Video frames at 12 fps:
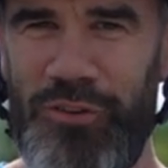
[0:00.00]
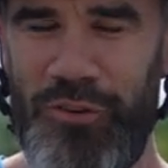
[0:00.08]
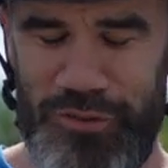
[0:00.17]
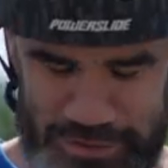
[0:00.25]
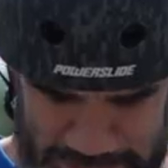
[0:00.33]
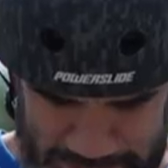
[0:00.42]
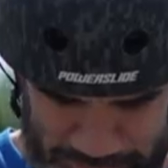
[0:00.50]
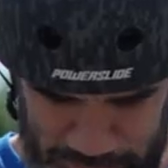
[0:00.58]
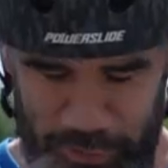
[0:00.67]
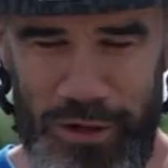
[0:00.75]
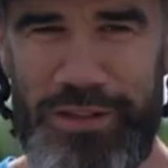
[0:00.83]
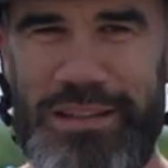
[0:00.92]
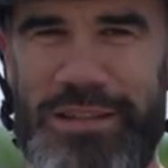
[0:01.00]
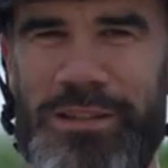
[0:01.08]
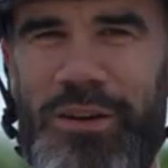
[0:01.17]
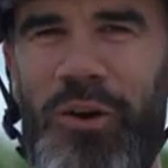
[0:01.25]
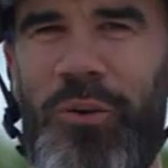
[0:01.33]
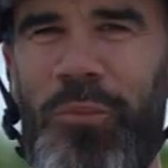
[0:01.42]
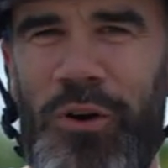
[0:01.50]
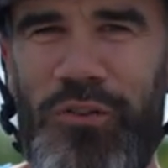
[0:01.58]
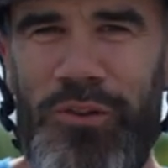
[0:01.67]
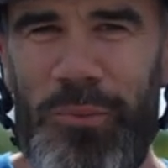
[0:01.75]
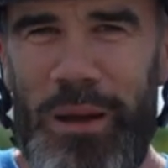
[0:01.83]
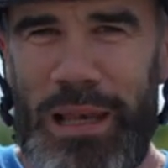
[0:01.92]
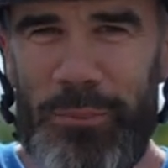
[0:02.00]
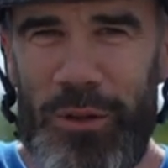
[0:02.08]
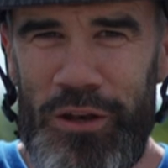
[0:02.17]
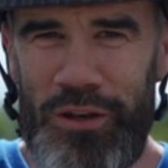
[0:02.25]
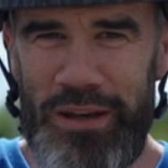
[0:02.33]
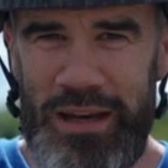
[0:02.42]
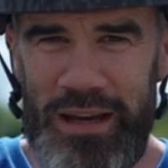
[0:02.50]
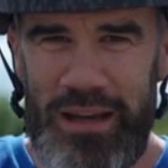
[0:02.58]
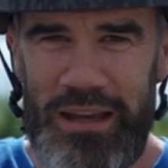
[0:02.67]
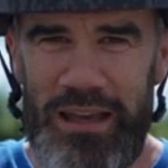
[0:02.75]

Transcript: So for us, it's almost the belly button here,